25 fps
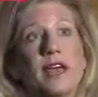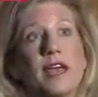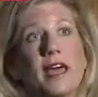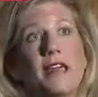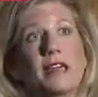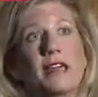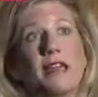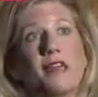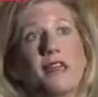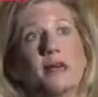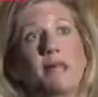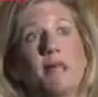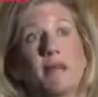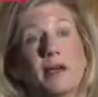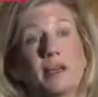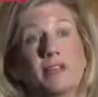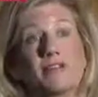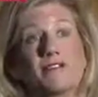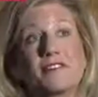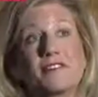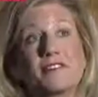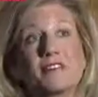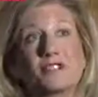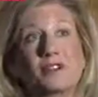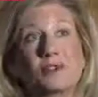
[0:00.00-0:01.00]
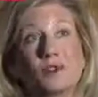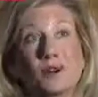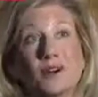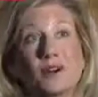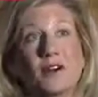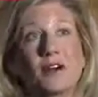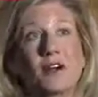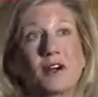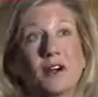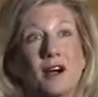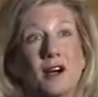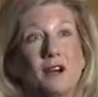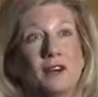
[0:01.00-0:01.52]
and that the benefits to
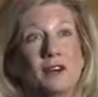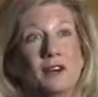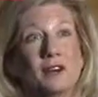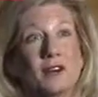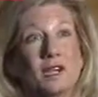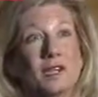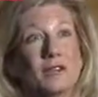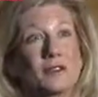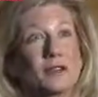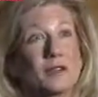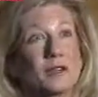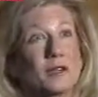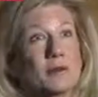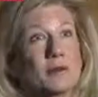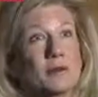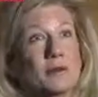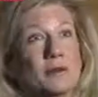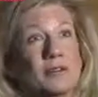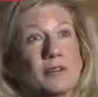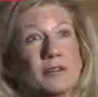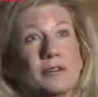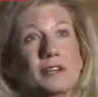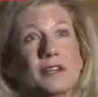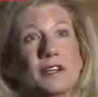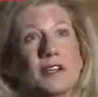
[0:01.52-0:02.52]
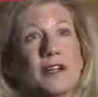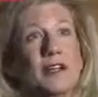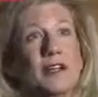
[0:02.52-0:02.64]
our economy in terms of